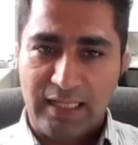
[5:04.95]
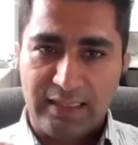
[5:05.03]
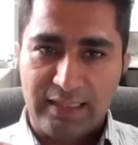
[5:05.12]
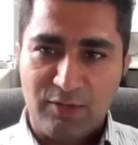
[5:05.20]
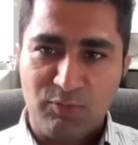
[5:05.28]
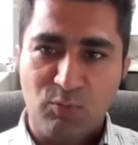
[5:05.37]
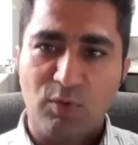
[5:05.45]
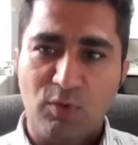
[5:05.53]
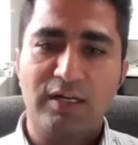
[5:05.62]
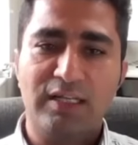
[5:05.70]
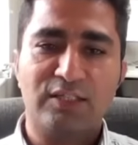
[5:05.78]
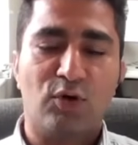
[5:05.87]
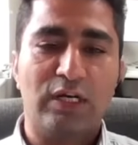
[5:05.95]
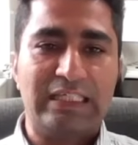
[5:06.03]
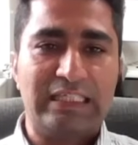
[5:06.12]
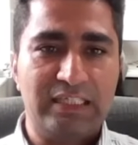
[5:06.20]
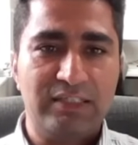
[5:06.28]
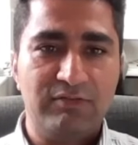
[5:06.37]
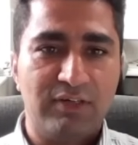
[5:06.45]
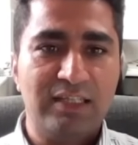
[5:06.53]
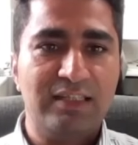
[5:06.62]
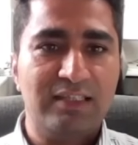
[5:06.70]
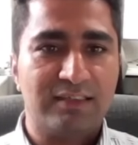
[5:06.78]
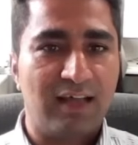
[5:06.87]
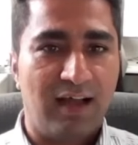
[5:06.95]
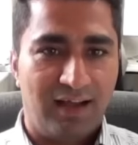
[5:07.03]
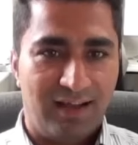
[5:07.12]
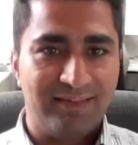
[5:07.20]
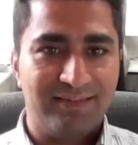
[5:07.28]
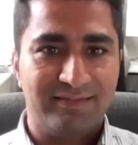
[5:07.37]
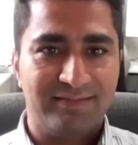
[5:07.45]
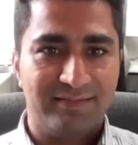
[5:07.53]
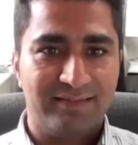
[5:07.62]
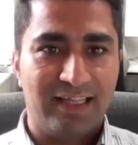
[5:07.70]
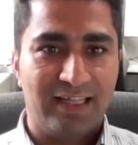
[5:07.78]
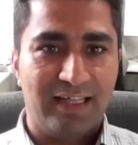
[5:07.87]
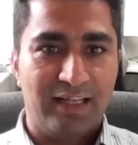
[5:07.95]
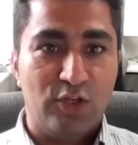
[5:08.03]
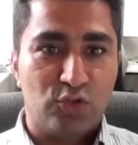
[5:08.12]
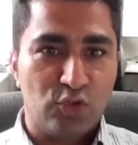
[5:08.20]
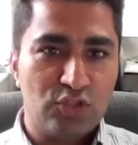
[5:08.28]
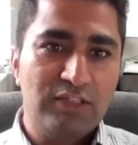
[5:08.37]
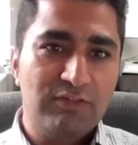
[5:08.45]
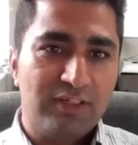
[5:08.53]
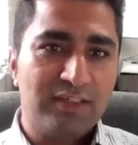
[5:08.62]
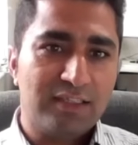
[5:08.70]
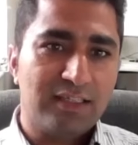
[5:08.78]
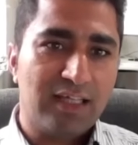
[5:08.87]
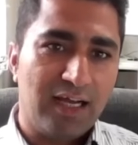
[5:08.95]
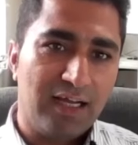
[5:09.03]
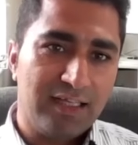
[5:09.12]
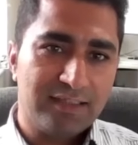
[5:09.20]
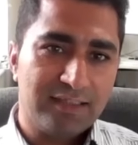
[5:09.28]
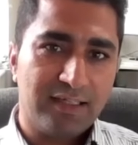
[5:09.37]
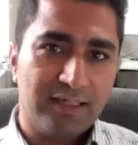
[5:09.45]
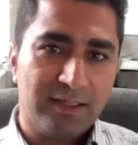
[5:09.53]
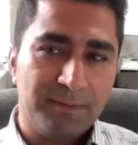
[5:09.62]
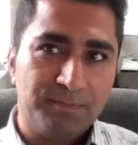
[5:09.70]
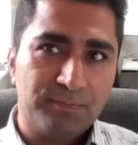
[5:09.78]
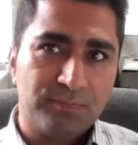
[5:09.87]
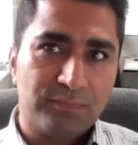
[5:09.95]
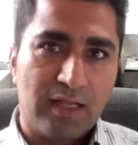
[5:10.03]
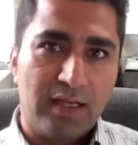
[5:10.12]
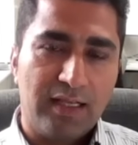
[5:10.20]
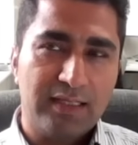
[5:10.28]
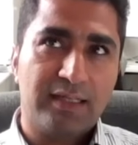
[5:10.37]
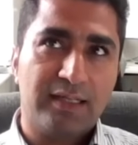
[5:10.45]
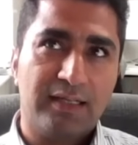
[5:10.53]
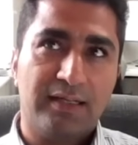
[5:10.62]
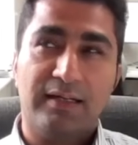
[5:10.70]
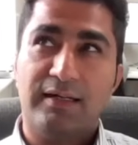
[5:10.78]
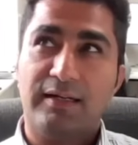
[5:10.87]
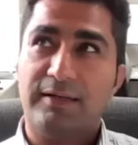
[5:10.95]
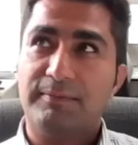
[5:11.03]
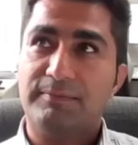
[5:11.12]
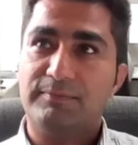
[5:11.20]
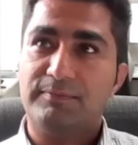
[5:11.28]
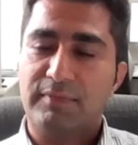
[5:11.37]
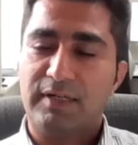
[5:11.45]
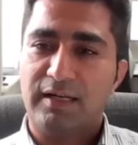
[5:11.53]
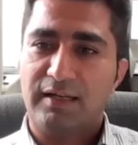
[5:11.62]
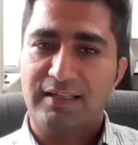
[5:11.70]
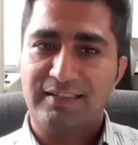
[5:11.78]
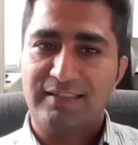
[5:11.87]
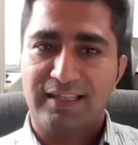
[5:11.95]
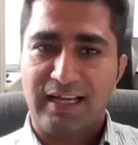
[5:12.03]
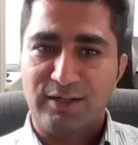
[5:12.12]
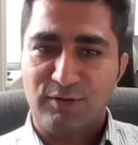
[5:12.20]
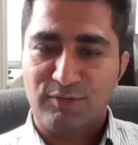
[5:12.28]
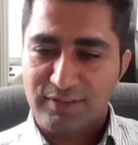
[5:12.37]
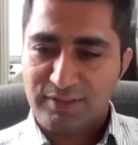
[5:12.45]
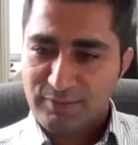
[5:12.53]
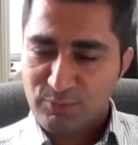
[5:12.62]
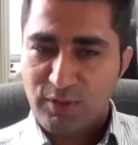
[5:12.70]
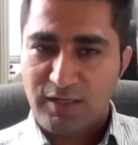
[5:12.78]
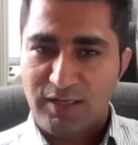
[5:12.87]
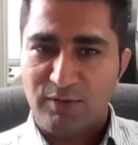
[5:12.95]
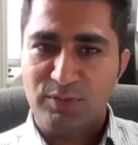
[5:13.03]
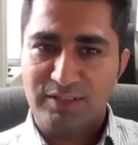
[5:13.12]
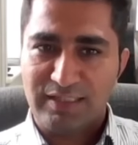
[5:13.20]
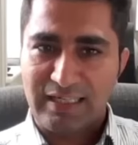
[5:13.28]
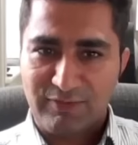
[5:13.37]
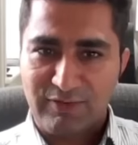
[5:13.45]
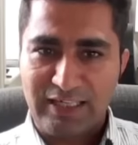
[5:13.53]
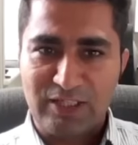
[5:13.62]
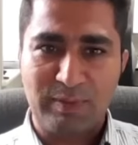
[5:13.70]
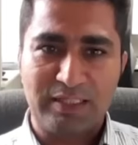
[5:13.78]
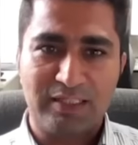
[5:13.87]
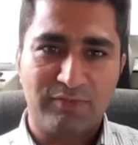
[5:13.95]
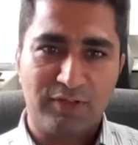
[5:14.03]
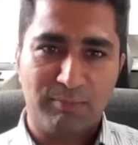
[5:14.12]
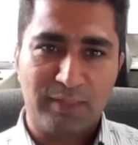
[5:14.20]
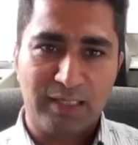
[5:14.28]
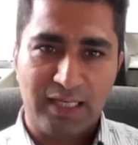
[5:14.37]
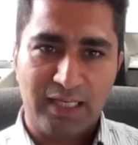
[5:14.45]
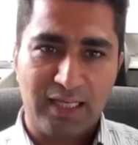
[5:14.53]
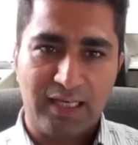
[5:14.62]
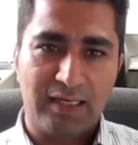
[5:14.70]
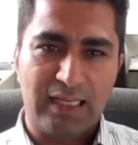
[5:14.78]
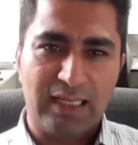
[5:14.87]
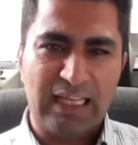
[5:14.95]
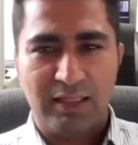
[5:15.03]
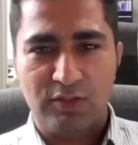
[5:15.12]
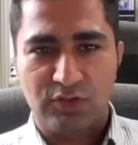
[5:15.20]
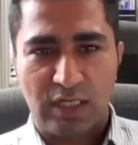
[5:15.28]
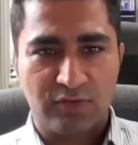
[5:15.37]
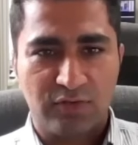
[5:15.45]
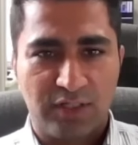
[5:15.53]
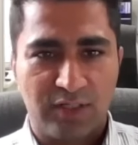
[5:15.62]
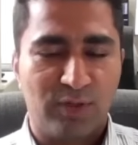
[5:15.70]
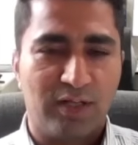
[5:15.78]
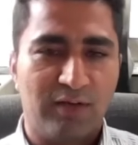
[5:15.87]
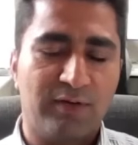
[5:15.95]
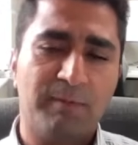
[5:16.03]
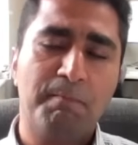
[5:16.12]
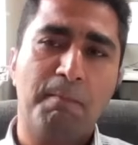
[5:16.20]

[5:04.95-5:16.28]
That word is called jivantata. So jivantata is a kind of a word which has a very specific meaning in Hindi, Sanskrit, whatever.